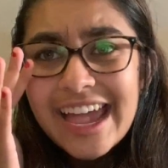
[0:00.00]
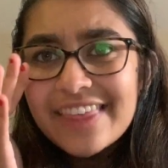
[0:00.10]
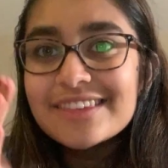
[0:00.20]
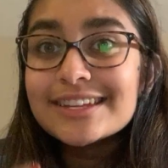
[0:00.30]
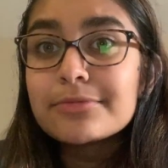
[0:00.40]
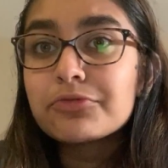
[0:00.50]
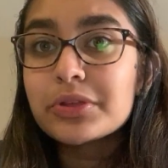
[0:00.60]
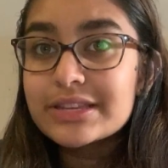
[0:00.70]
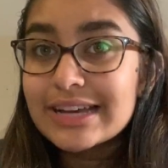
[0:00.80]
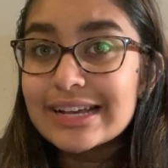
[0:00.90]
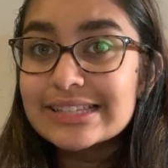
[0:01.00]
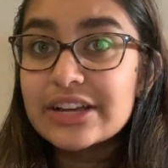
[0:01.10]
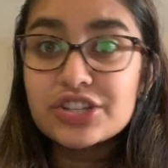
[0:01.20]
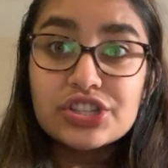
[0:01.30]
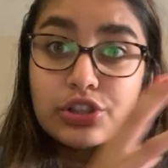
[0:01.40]
And the day before the test,
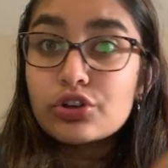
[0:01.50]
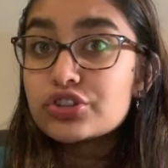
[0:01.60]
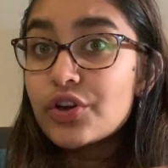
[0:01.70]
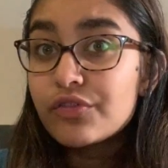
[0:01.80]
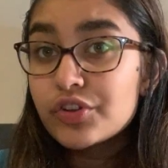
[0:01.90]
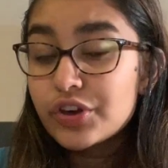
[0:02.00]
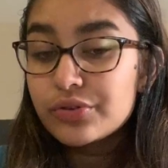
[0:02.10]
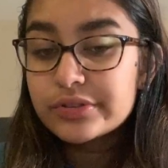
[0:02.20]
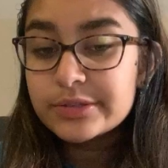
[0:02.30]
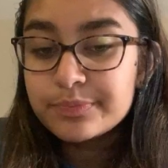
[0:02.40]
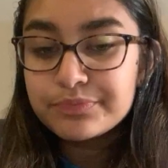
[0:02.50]
I just looked over those.